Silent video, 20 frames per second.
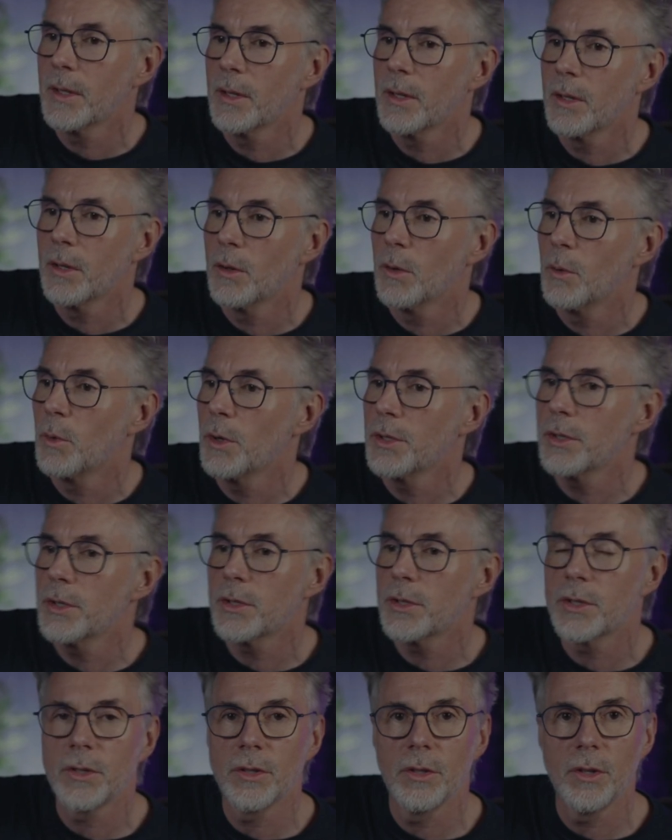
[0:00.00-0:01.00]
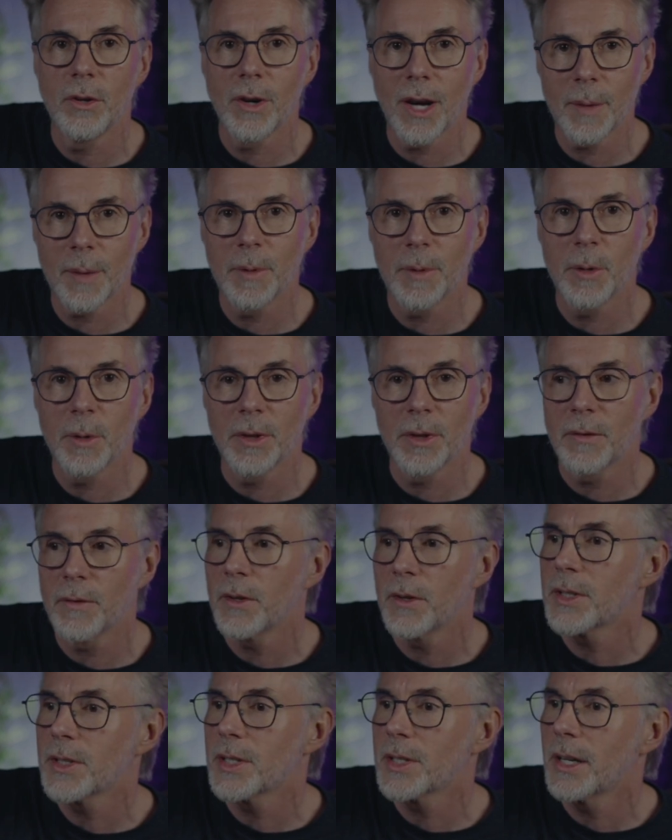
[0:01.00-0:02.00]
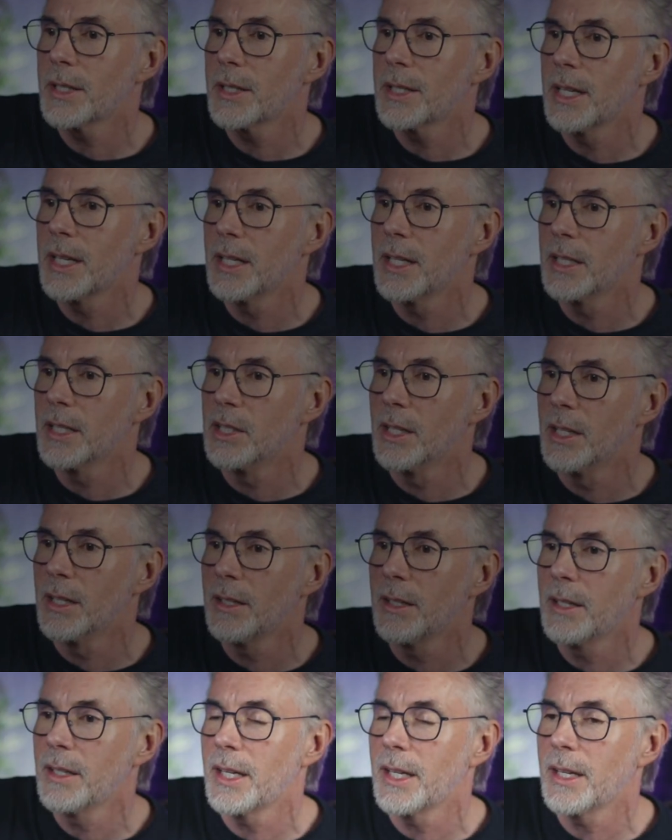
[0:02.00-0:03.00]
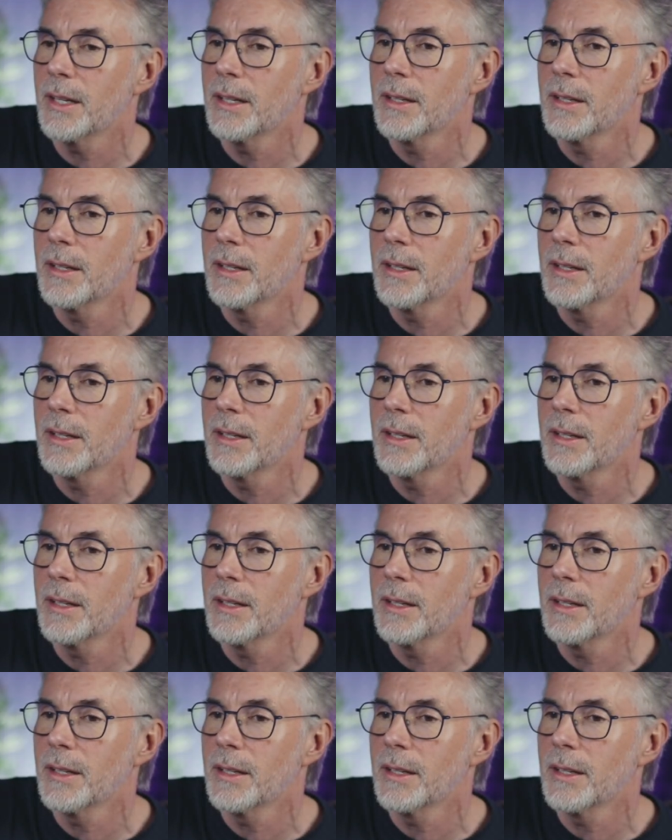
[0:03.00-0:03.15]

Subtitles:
Once you're happy with the font size, hit done here.